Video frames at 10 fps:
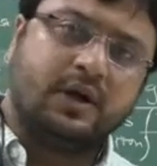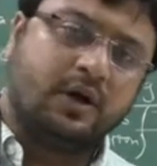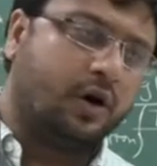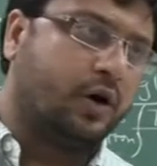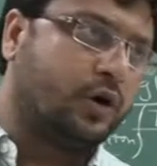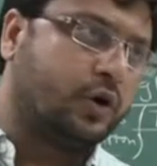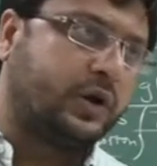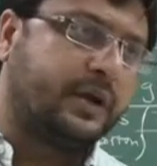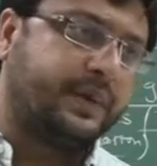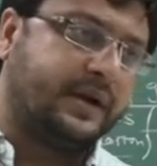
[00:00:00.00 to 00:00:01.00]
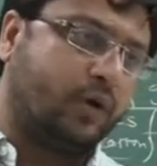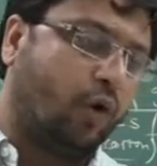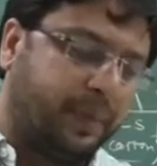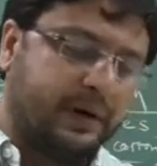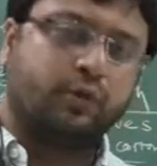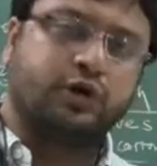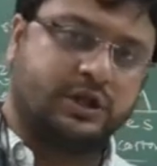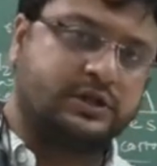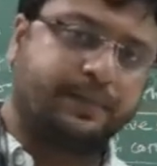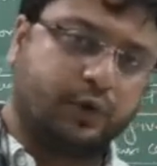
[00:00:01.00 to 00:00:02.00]
or you keep in an open
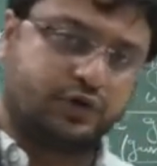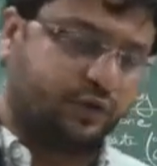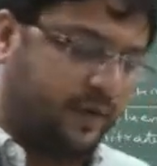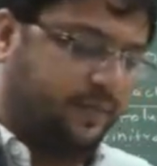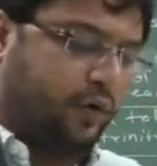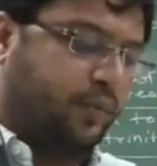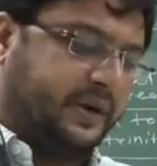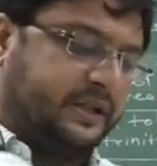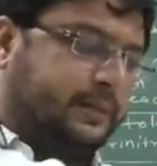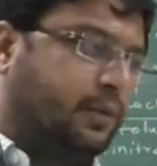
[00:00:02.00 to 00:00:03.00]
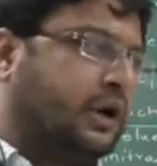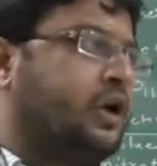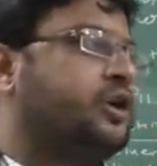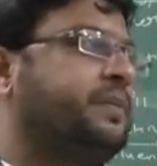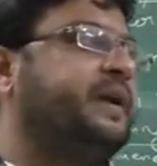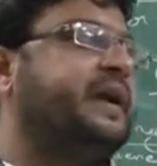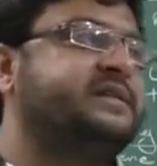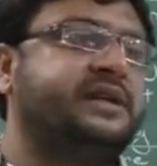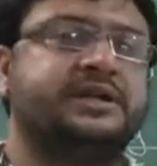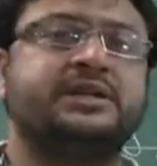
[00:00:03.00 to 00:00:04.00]
bottle, suppose you are opening the bottle and keeping
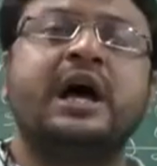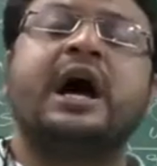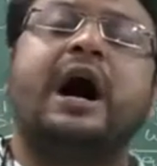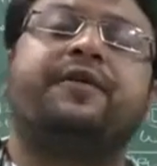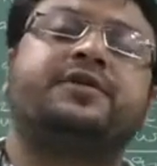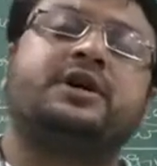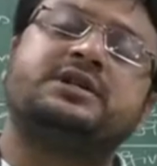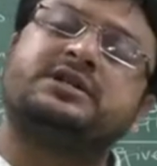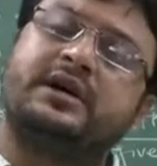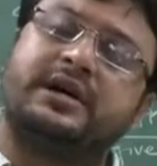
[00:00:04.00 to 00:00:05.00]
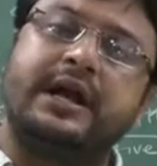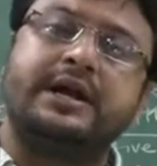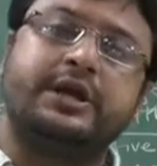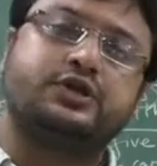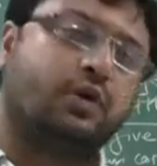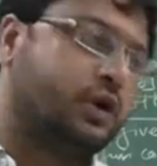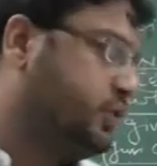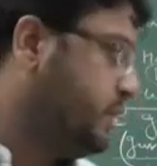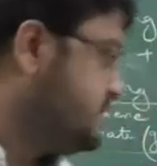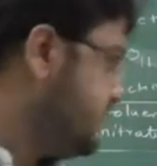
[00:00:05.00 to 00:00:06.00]
as it is, after certain days what
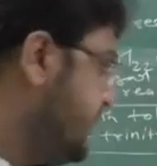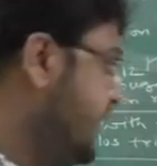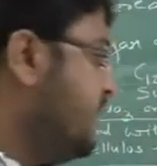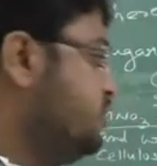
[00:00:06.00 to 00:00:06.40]
you will see?